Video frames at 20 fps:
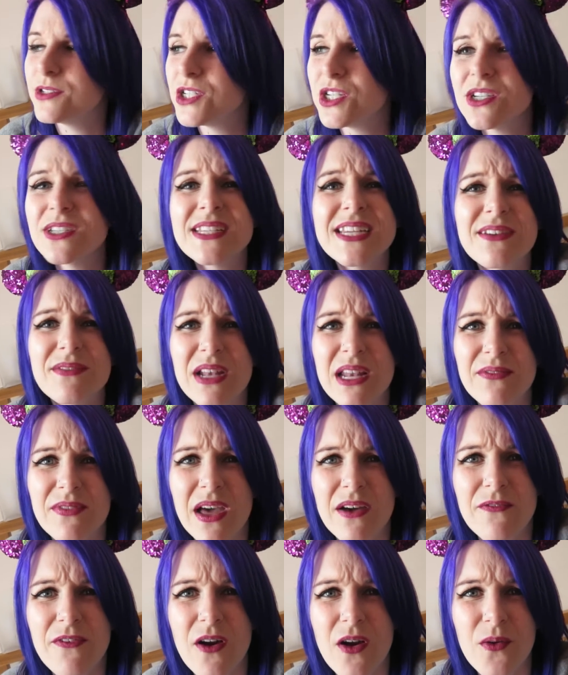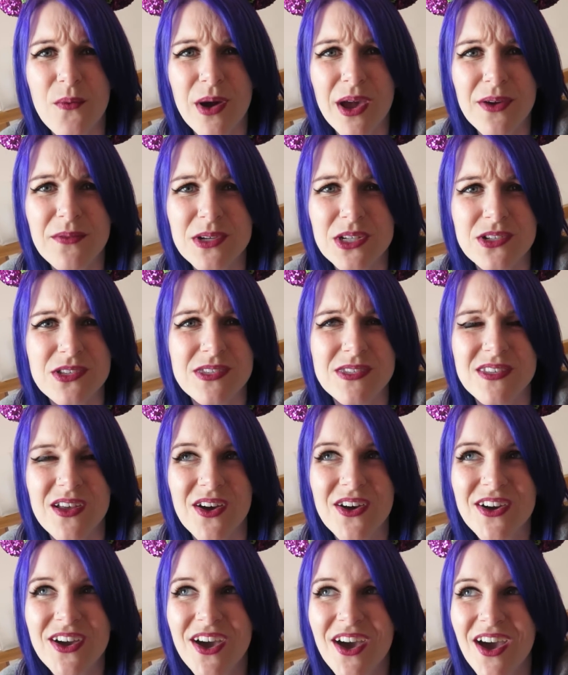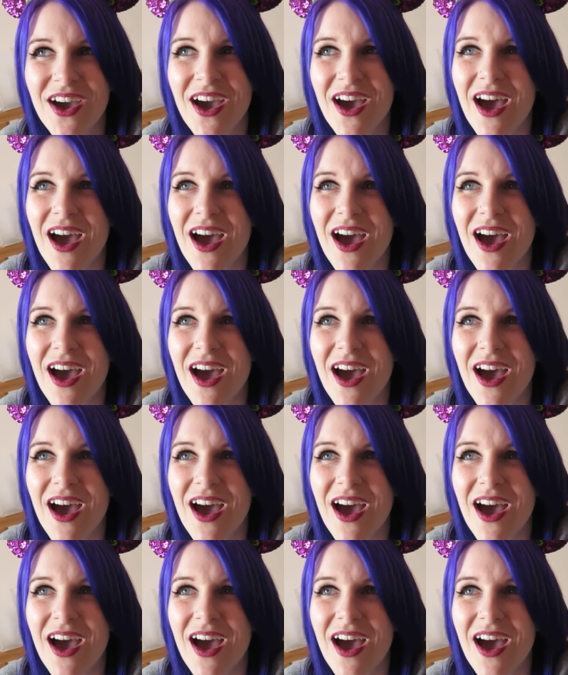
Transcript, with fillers: she doesn't even live that far away, we just suck.